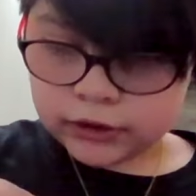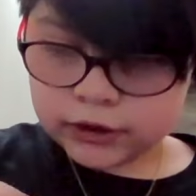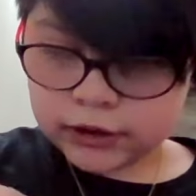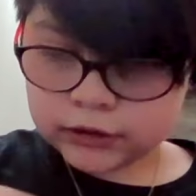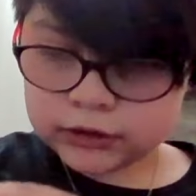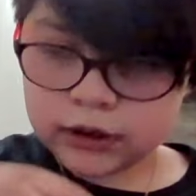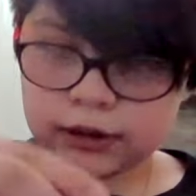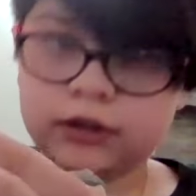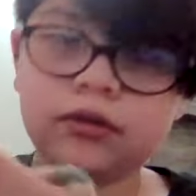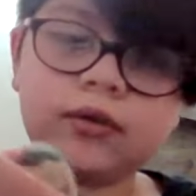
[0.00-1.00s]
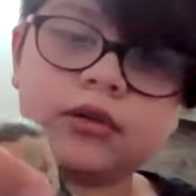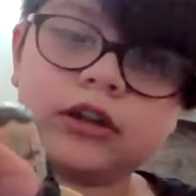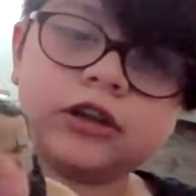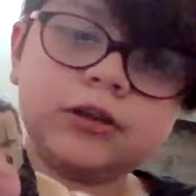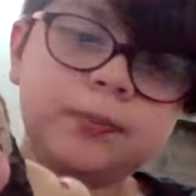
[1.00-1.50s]
he has like
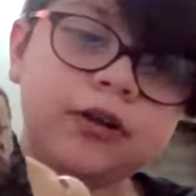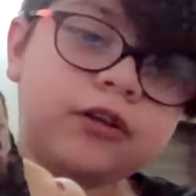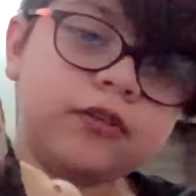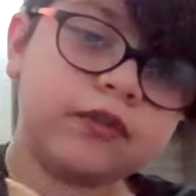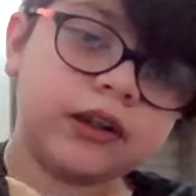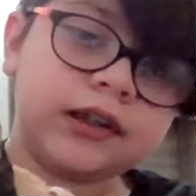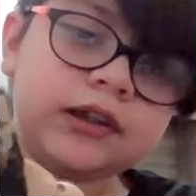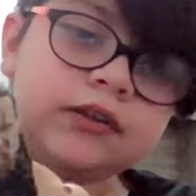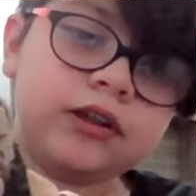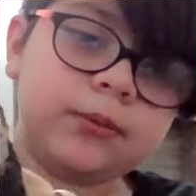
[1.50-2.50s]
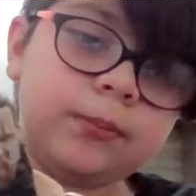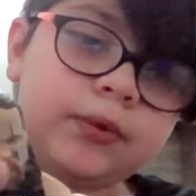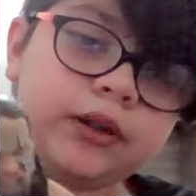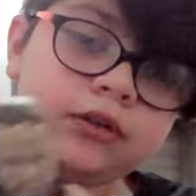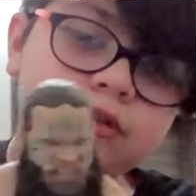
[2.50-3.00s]
orange puff right there in the
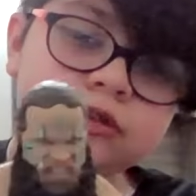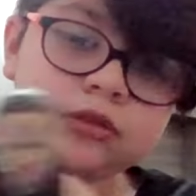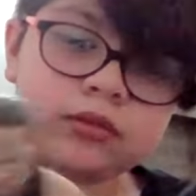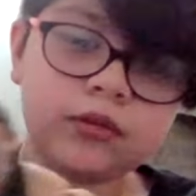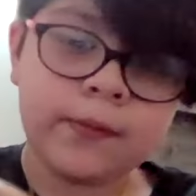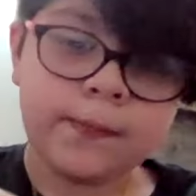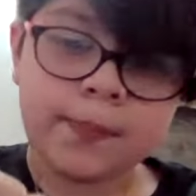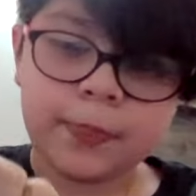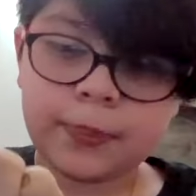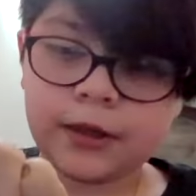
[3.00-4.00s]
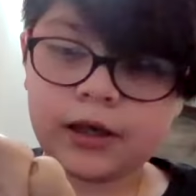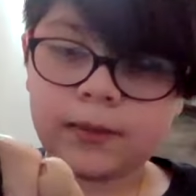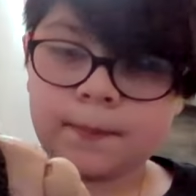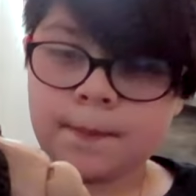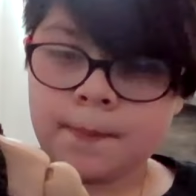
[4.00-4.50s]
beard. So yeah,
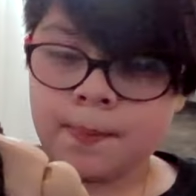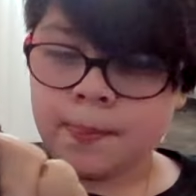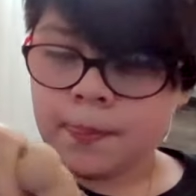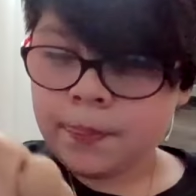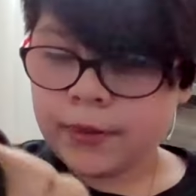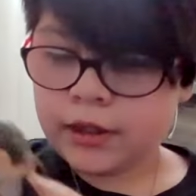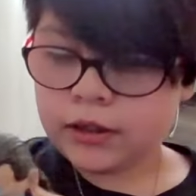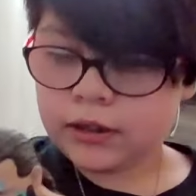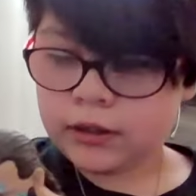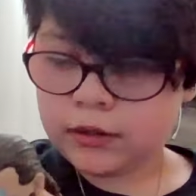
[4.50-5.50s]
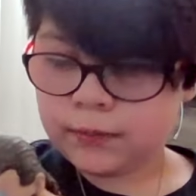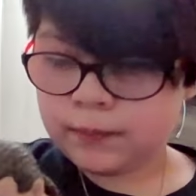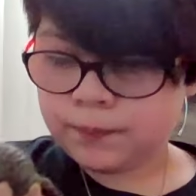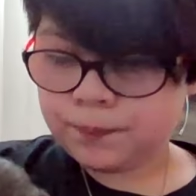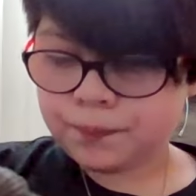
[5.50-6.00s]

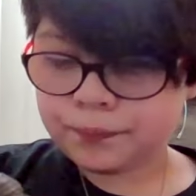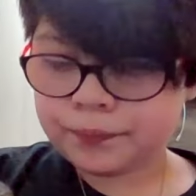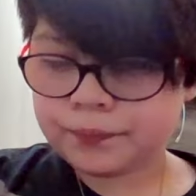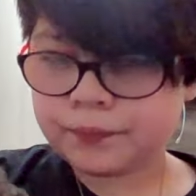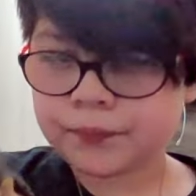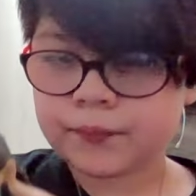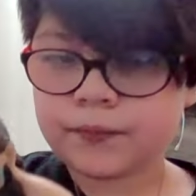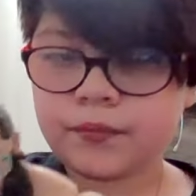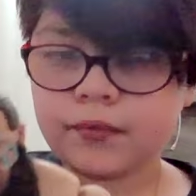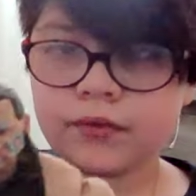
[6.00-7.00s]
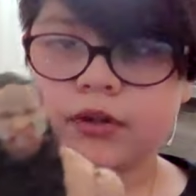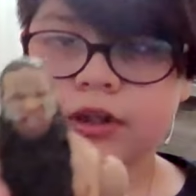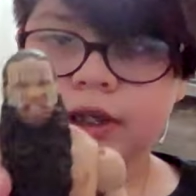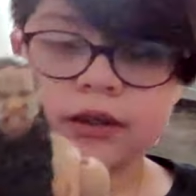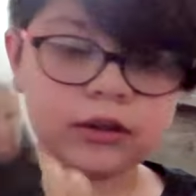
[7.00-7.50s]
and
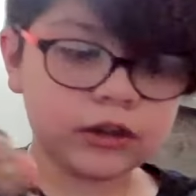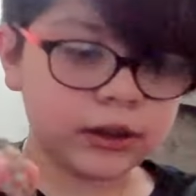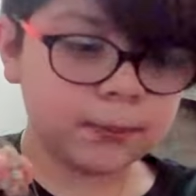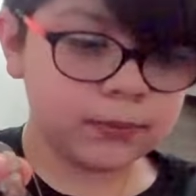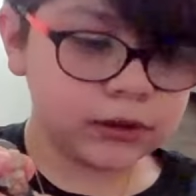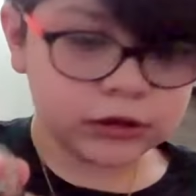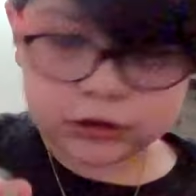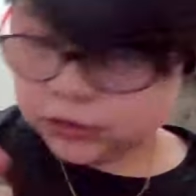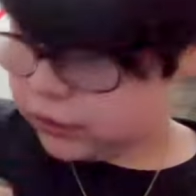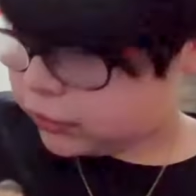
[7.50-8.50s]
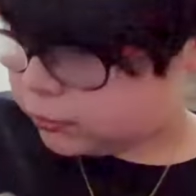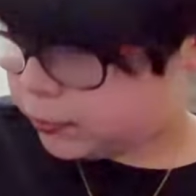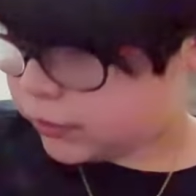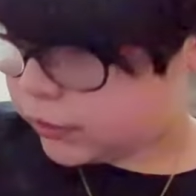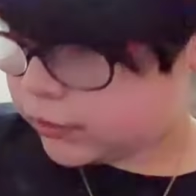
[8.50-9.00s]
yeah, nothing much. Let's
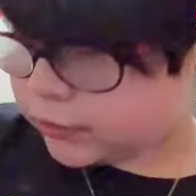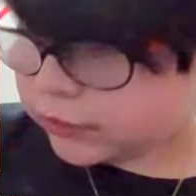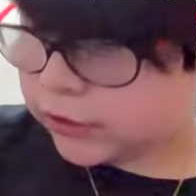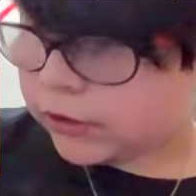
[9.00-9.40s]
put his